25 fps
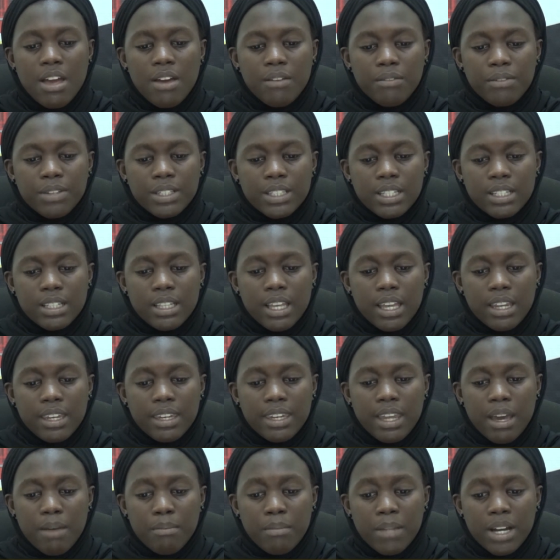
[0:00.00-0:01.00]
visited
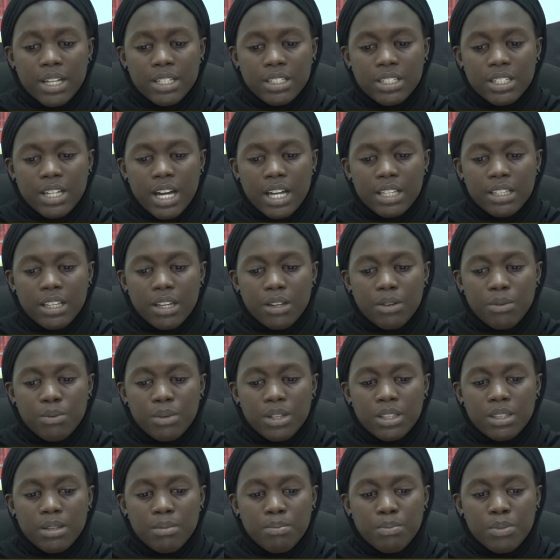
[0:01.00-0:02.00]
them and chatted
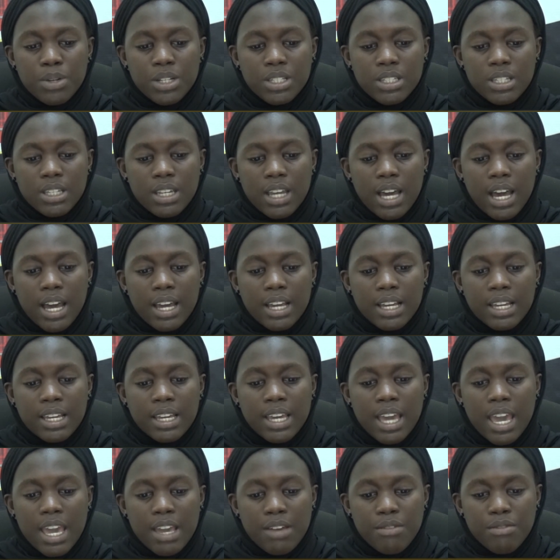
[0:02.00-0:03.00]
with the prisoner and
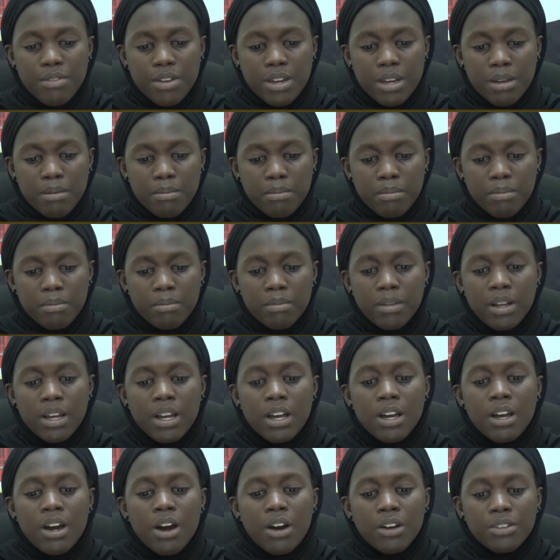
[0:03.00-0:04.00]
gave him
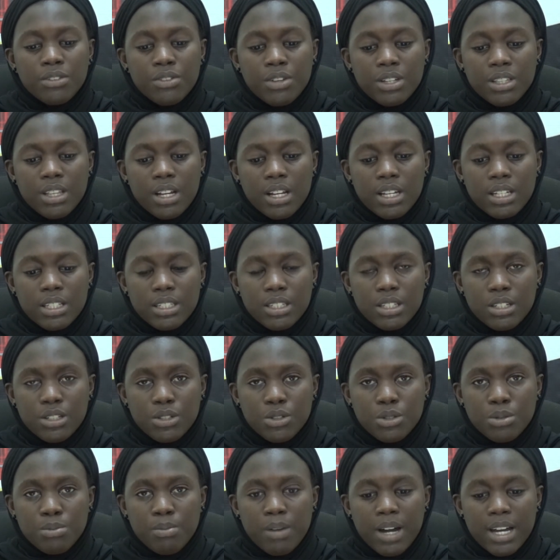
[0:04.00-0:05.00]
$100
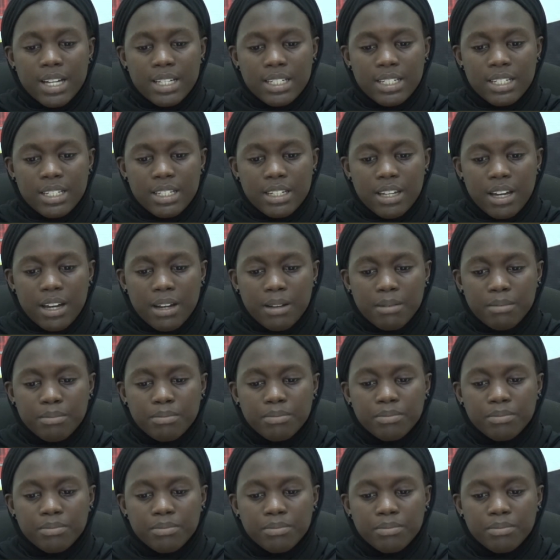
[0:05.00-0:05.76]
to buy dinner.